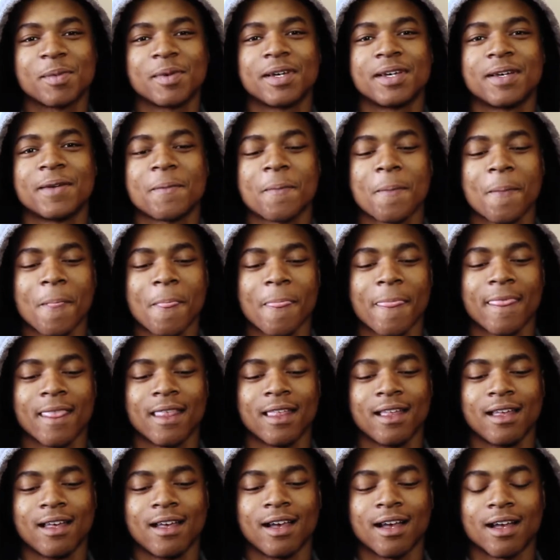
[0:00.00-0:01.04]
But
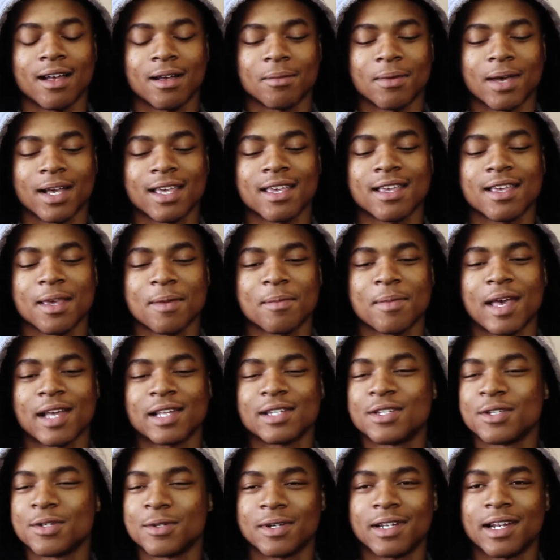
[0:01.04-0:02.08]
I can get back
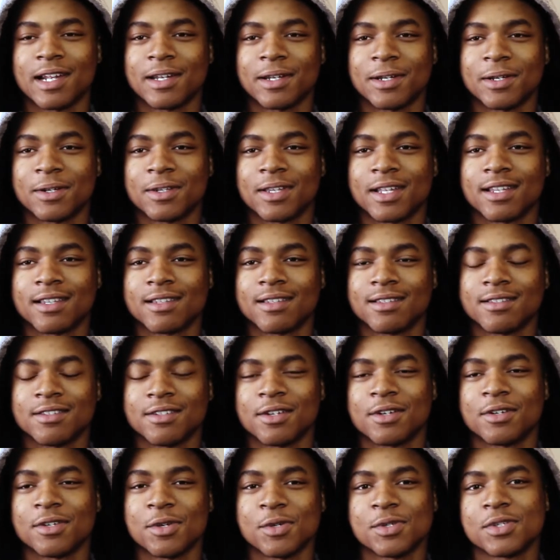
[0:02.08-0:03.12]
to it. I know that
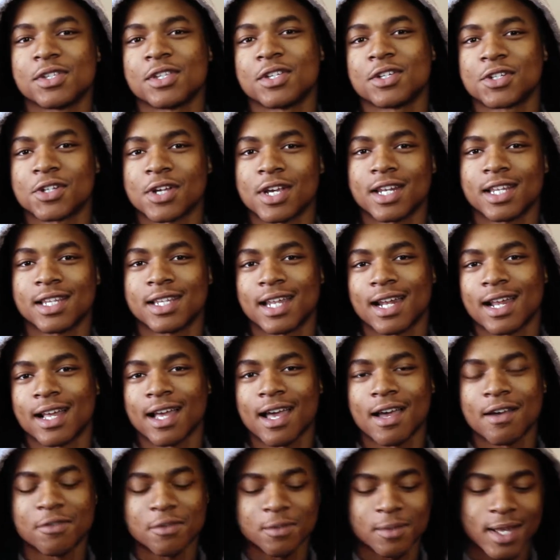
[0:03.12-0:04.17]
using the training that I
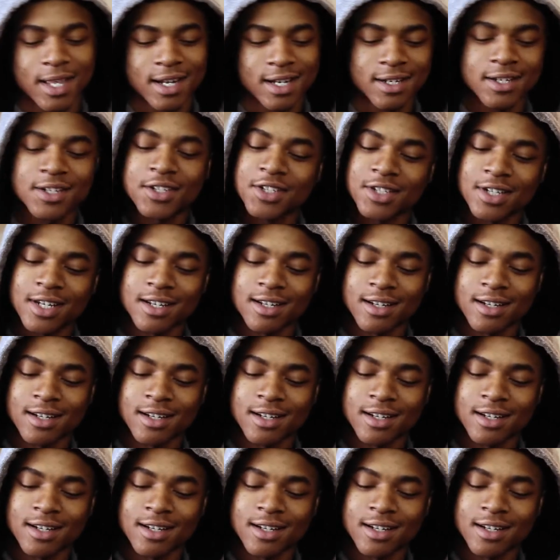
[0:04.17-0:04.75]
got from that edition.